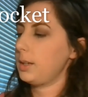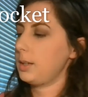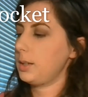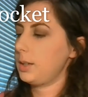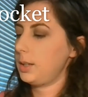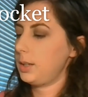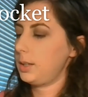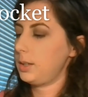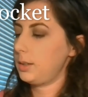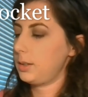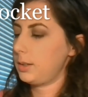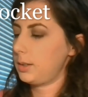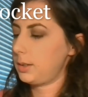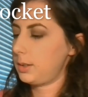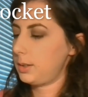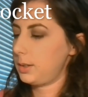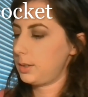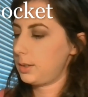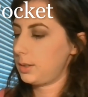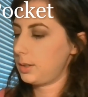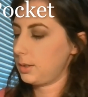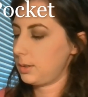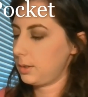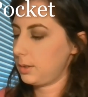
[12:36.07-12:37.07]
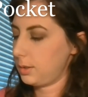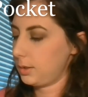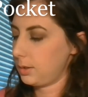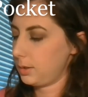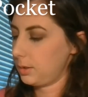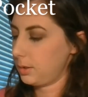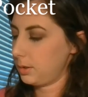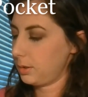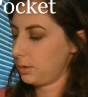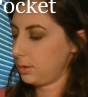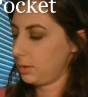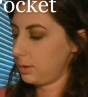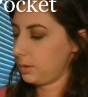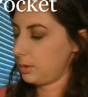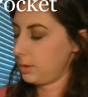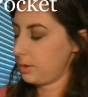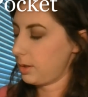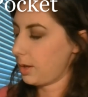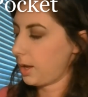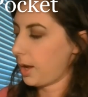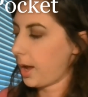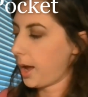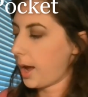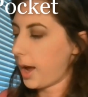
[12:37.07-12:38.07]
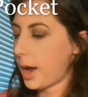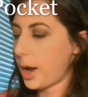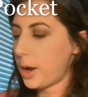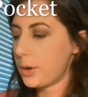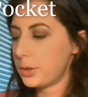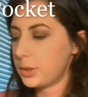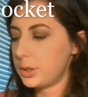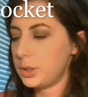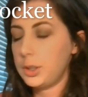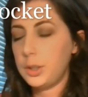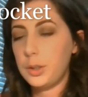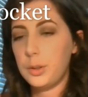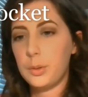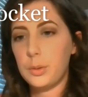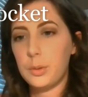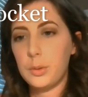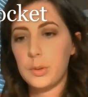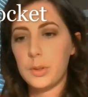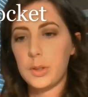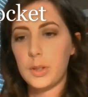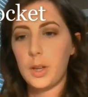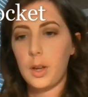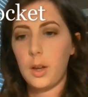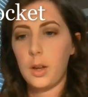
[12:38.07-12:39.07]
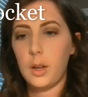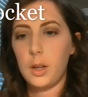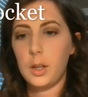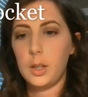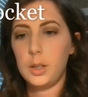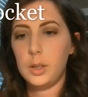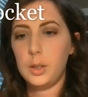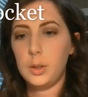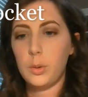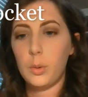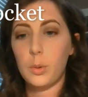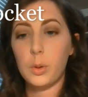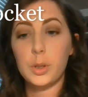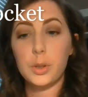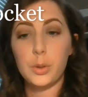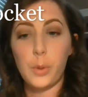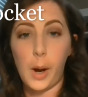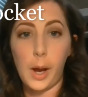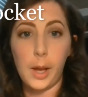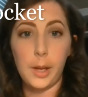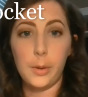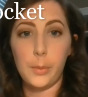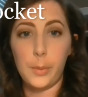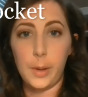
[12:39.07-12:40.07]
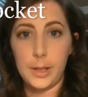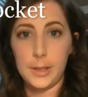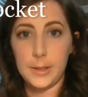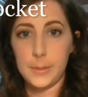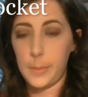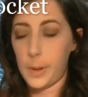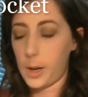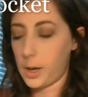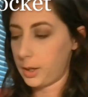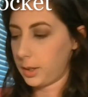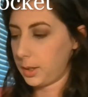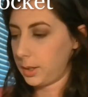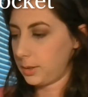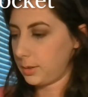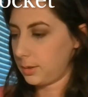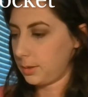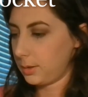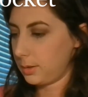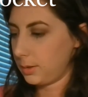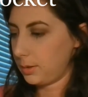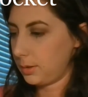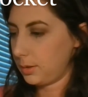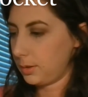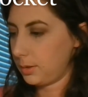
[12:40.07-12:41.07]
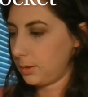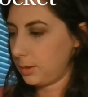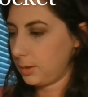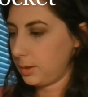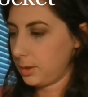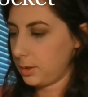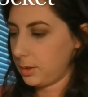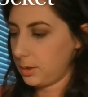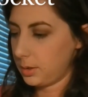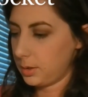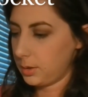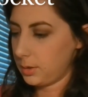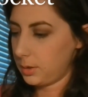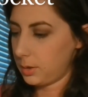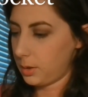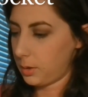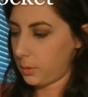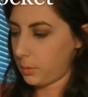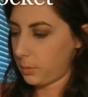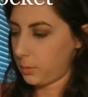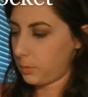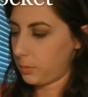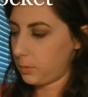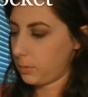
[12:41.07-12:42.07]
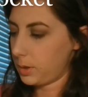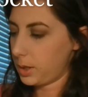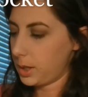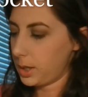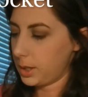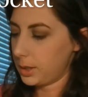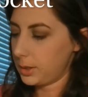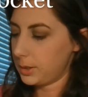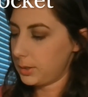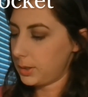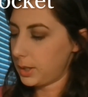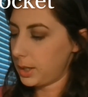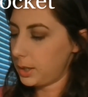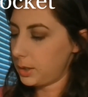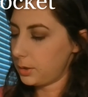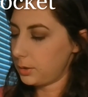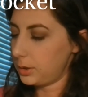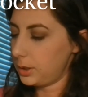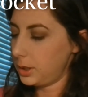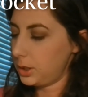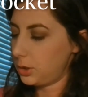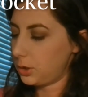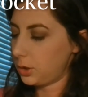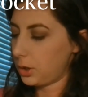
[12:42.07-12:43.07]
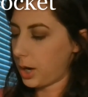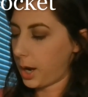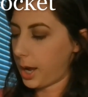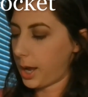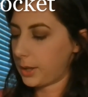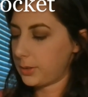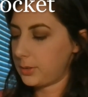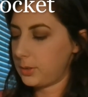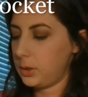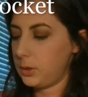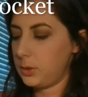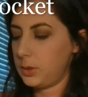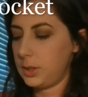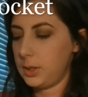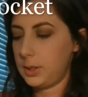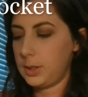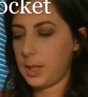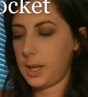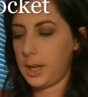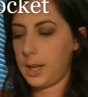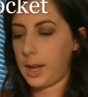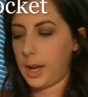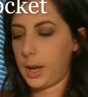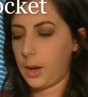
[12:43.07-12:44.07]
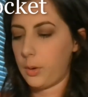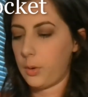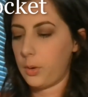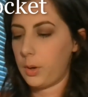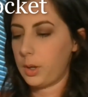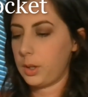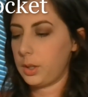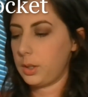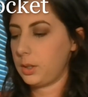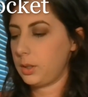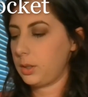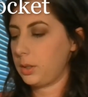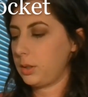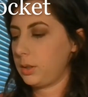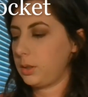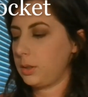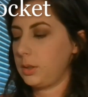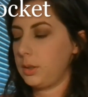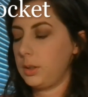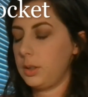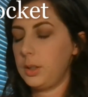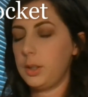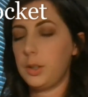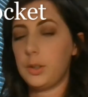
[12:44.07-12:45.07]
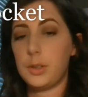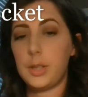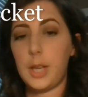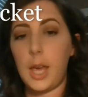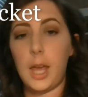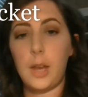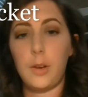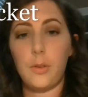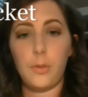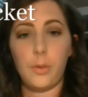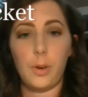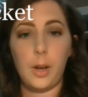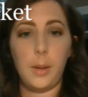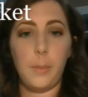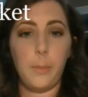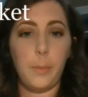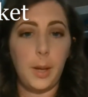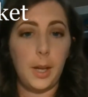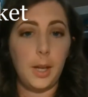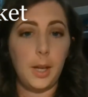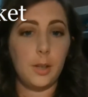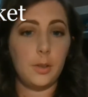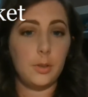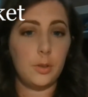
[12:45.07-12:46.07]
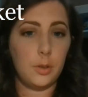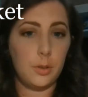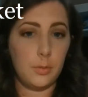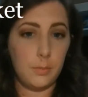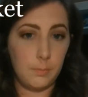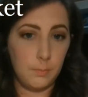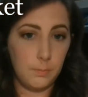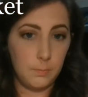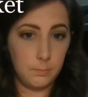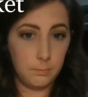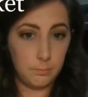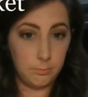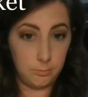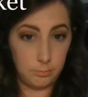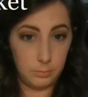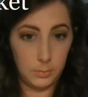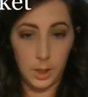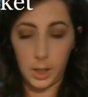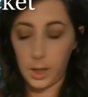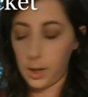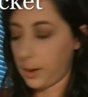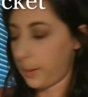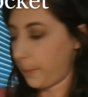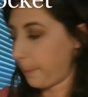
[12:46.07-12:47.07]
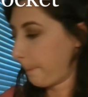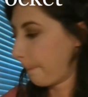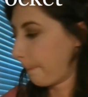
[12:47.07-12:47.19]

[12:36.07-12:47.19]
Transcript: is how to use your dry erase pocket. So, say your teacher asks you to take out your 10 frame page, okay?